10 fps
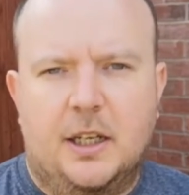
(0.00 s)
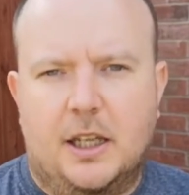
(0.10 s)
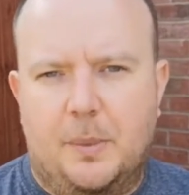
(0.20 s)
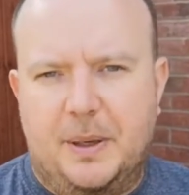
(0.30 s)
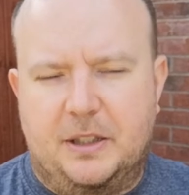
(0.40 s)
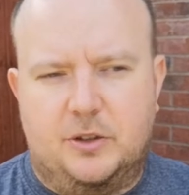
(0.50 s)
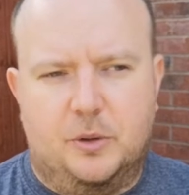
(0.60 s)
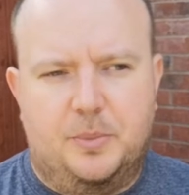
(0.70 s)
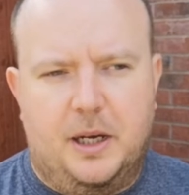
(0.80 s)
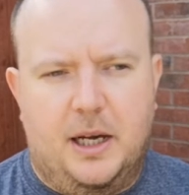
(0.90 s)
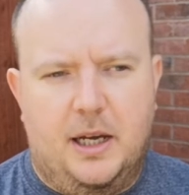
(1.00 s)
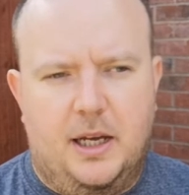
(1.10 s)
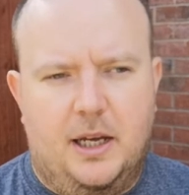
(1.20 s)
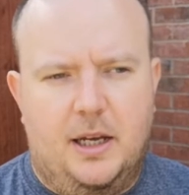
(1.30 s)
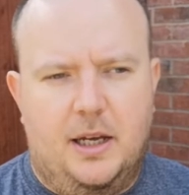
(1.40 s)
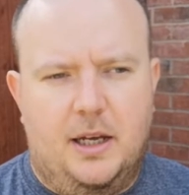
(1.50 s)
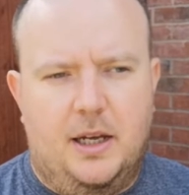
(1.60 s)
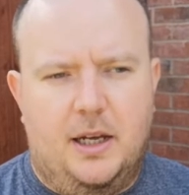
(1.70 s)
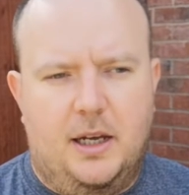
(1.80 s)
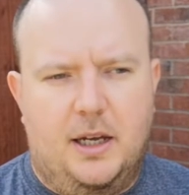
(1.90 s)
that I picked up at
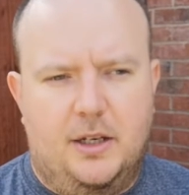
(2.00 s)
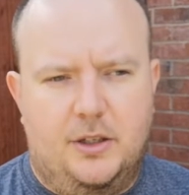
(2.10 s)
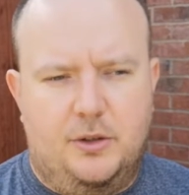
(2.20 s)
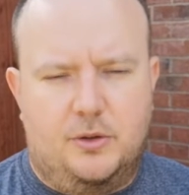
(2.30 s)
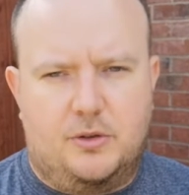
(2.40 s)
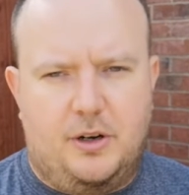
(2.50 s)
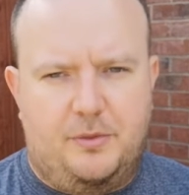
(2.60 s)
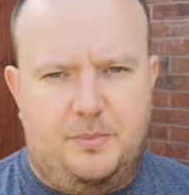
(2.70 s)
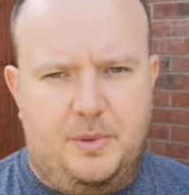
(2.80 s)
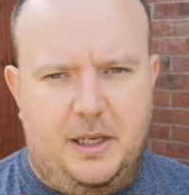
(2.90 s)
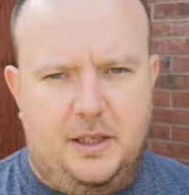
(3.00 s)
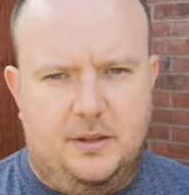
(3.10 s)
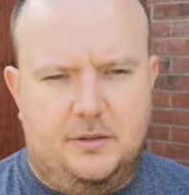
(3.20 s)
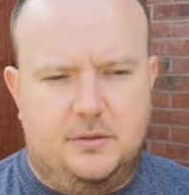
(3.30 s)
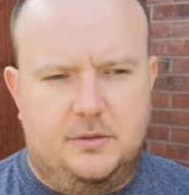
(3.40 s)
a new craft beer